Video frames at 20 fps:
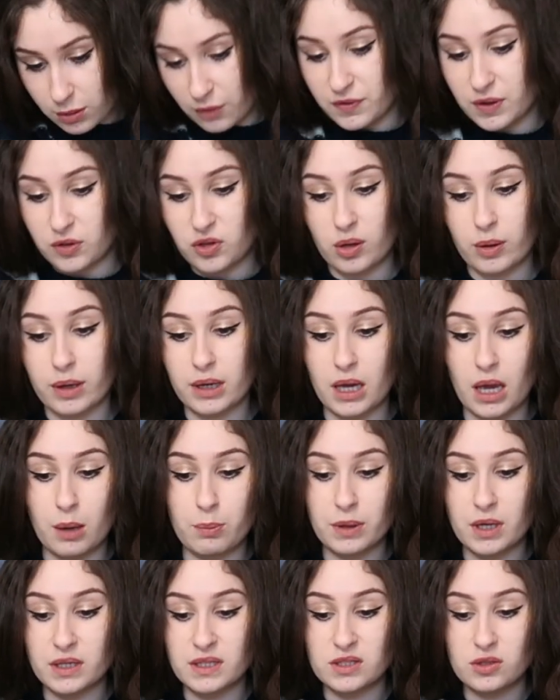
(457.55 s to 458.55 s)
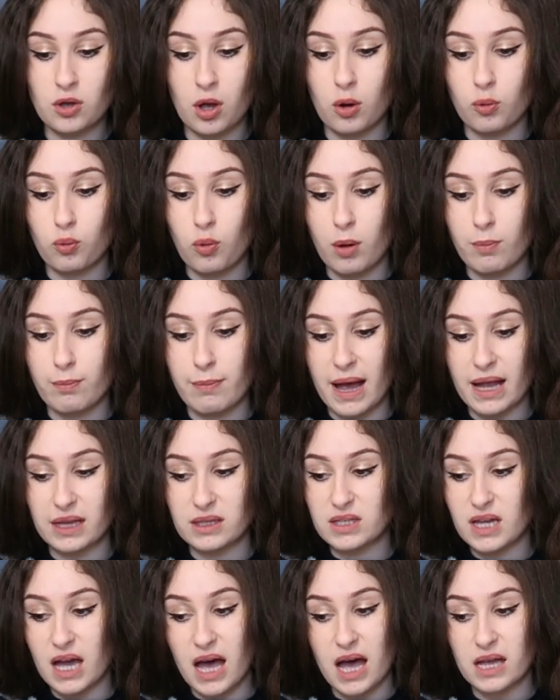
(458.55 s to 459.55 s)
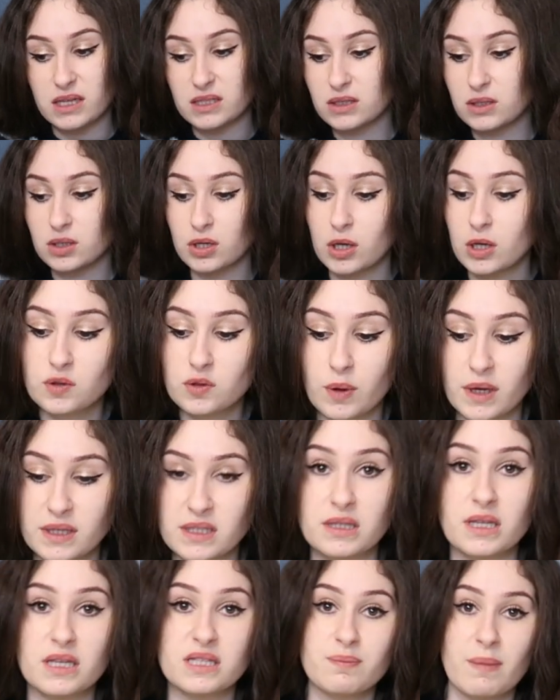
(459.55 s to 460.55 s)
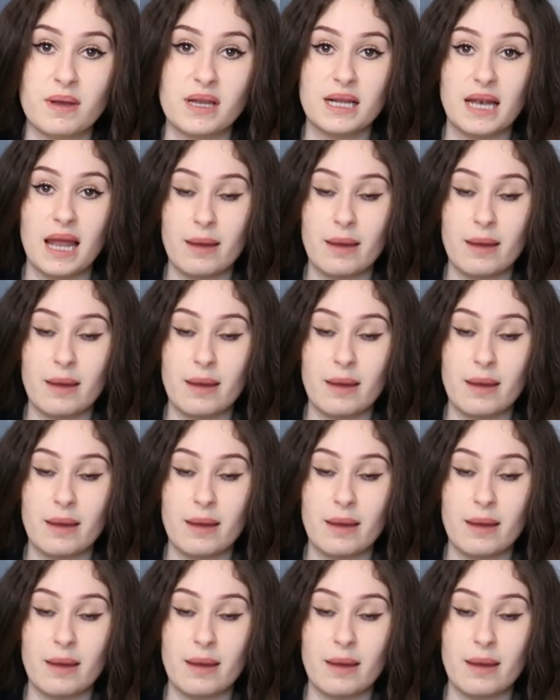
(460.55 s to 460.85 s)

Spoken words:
of you doing it because it's not a one-man task squeezing this many